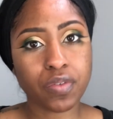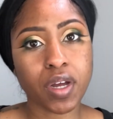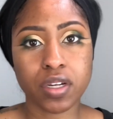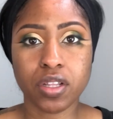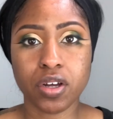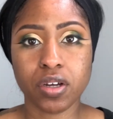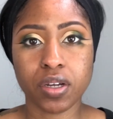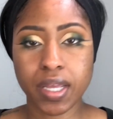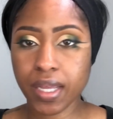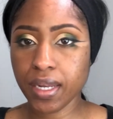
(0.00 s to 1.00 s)
right
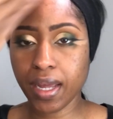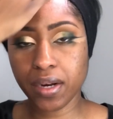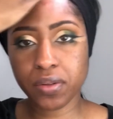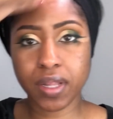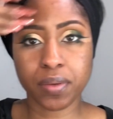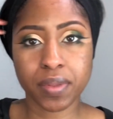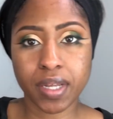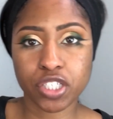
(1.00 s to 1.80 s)
along and I don't like when that